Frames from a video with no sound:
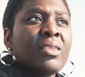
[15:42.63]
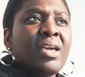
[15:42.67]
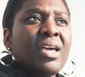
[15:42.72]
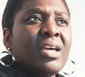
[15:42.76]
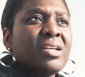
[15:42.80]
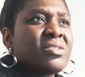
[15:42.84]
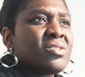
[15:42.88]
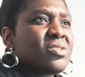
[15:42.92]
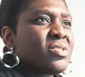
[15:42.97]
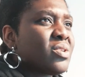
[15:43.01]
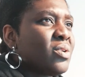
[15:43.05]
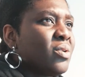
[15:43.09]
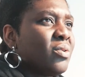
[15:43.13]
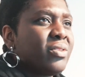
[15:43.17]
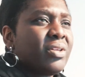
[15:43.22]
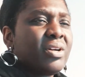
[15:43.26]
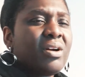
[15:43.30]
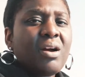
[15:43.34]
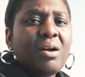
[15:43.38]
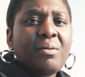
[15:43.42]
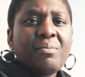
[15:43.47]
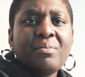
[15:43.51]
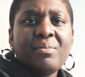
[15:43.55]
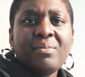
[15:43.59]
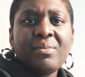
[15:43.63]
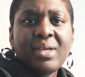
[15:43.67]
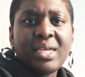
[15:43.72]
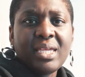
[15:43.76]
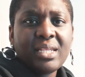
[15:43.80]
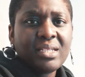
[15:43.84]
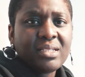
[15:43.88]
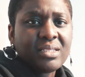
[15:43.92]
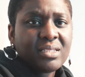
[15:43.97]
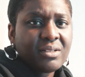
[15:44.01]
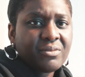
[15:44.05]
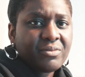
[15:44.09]
And so there are
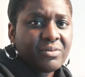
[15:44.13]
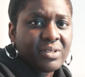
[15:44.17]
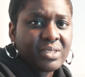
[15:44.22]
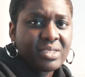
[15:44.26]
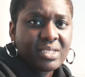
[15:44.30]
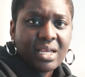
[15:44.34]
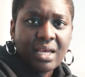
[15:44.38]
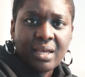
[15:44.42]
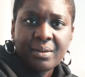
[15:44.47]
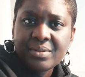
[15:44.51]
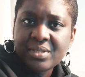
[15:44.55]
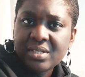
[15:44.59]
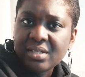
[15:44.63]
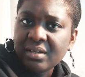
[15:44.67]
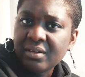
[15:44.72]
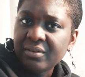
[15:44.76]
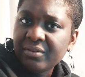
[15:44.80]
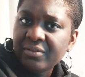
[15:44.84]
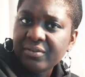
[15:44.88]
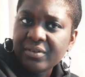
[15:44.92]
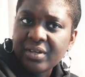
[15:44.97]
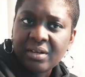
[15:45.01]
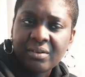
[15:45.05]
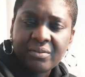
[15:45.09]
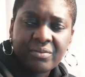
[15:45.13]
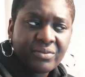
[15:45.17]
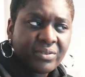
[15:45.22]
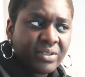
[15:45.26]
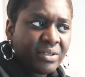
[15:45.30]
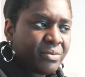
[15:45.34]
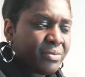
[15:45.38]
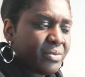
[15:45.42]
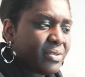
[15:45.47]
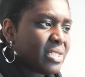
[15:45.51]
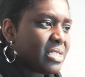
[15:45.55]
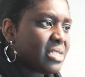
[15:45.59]
many different types of
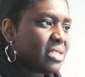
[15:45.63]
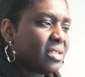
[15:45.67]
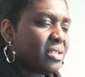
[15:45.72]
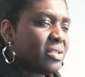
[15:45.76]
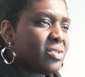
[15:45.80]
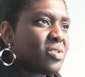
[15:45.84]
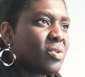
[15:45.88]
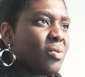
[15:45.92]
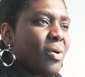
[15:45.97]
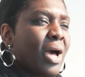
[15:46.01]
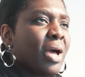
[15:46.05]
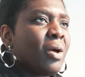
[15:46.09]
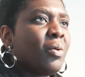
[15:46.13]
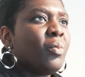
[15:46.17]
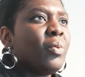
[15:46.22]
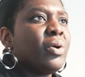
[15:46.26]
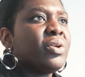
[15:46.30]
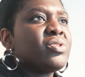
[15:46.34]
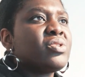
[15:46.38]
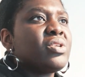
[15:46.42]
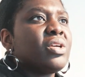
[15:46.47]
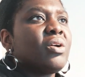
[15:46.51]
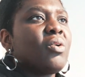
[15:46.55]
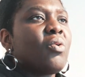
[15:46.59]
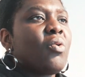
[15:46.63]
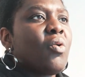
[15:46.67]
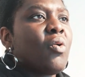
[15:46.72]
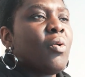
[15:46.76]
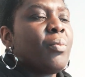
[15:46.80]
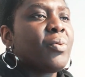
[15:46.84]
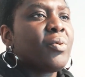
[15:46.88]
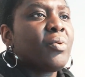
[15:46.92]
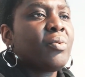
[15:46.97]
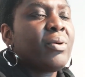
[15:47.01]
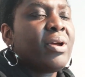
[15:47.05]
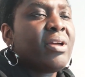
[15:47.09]
differences. So I want to
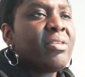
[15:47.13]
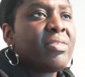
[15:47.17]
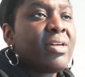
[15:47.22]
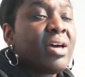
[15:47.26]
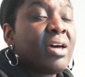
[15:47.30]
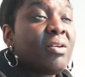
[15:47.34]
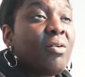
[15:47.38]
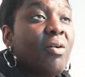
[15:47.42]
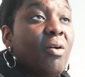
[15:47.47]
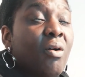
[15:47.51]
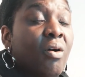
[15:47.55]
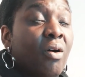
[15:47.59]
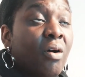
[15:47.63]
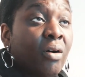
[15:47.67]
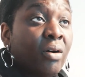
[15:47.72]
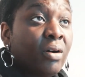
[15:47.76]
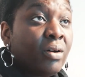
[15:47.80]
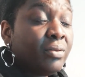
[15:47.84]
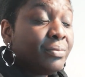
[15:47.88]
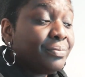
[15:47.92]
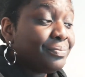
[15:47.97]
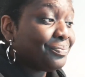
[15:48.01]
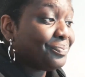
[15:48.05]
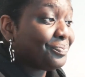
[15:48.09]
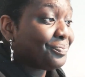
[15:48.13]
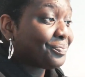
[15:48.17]
incorporate that all.